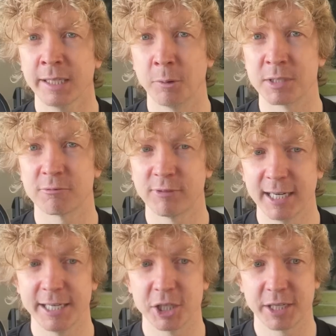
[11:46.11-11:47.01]
It was a
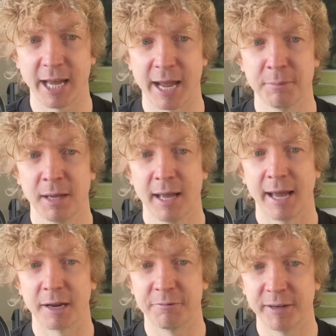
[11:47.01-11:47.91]
really good game
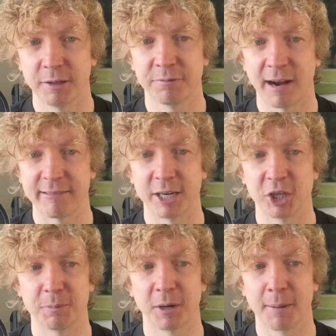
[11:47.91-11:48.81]
and I feel very
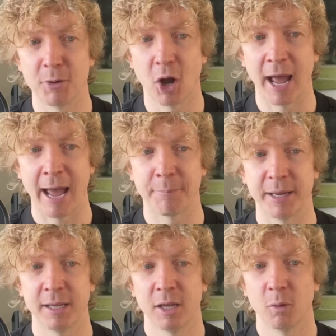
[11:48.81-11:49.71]
good, but I'm not
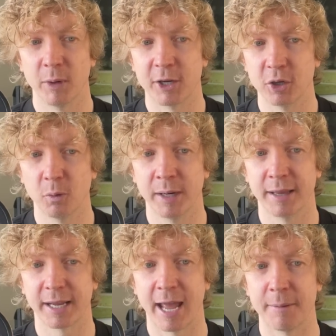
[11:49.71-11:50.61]
happy we couldn't win
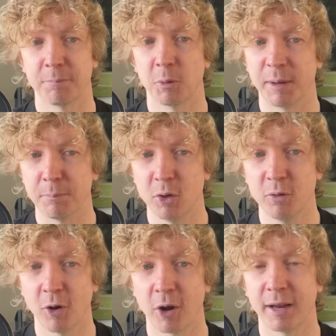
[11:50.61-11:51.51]
the game. But we
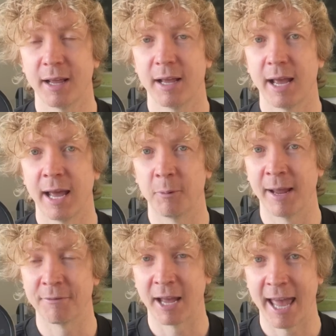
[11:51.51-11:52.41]
move on and we
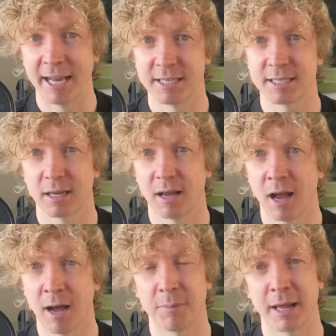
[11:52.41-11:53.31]
have our heads
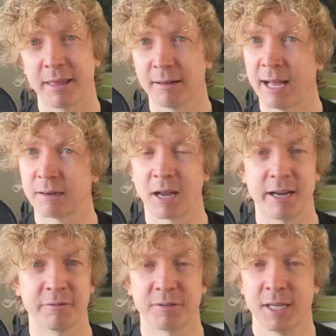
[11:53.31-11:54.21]
up. I think that
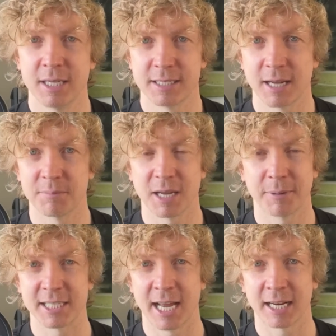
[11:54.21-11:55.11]
kind of sums up
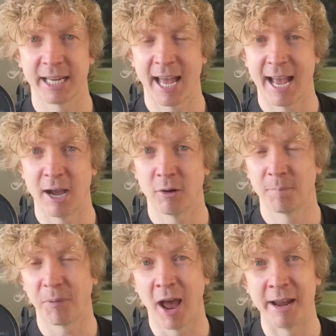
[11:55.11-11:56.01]
exactly how
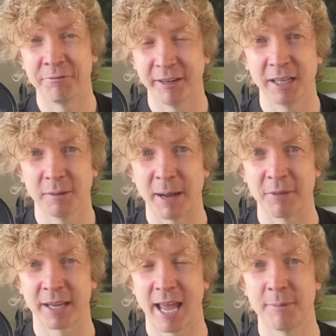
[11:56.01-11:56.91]
I feel about
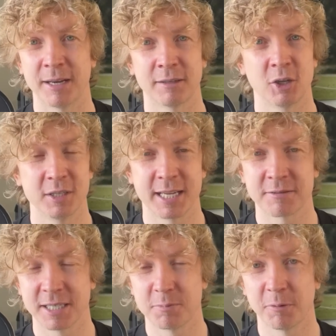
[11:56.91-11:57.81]
the game and
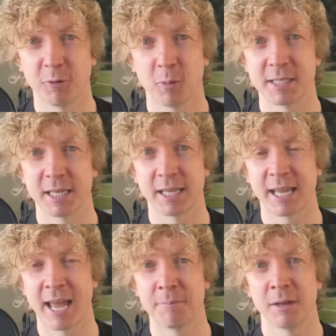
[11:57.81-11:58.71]
Kulusevski's performance in the
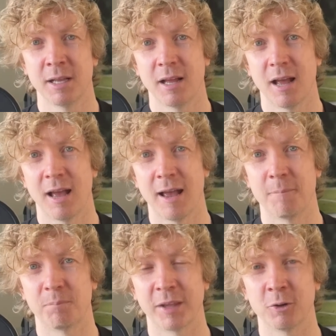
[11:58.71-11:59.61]
game.
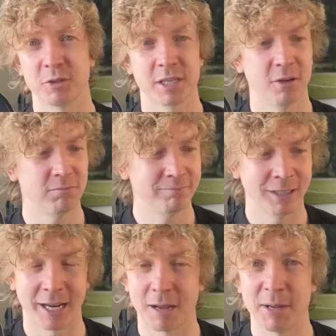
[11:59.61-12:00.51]
And also,
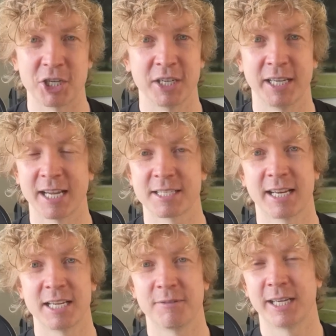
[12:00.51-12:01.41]
like I mentioned in
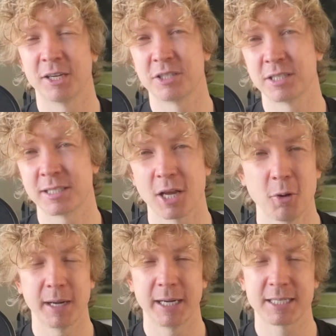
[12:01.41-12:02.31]
yesterday's videos, just so
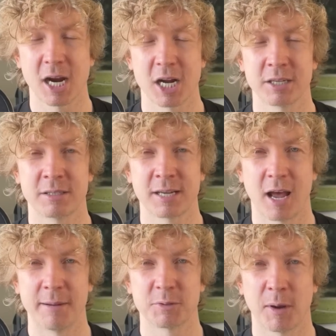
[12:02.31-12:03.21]

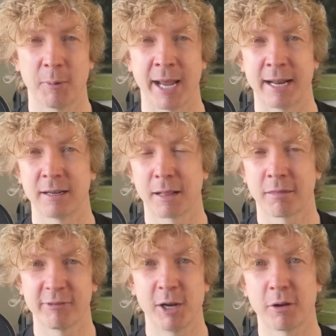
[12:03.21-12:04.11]
times where we had like
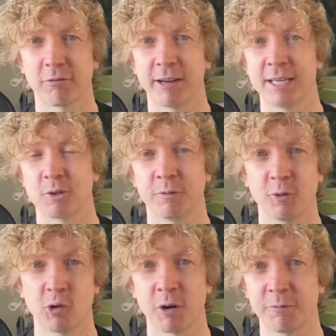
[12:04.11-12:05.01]
3-on-3s or
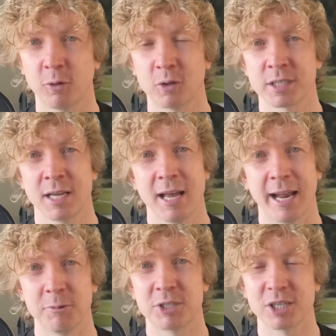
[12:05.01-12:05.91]
4-on-4s,
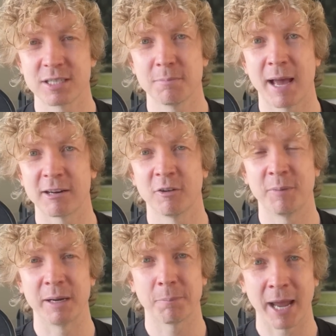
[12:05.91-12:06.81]
and it was just a matter of
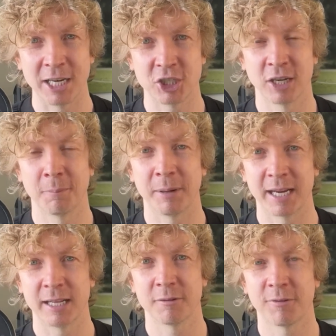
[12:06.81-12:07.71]
being patient and
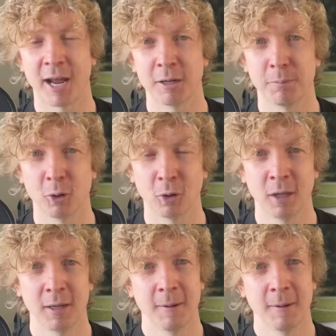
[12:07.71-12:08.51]
picking the final ball.